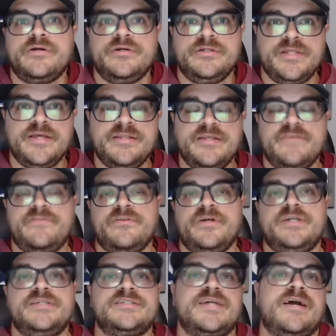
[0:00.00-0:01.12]
And they feel
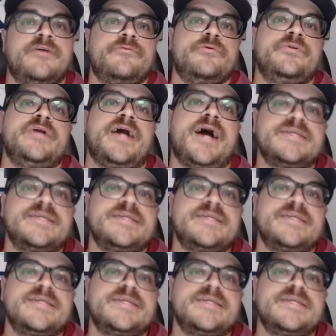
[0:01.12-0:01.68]
like he's got a really high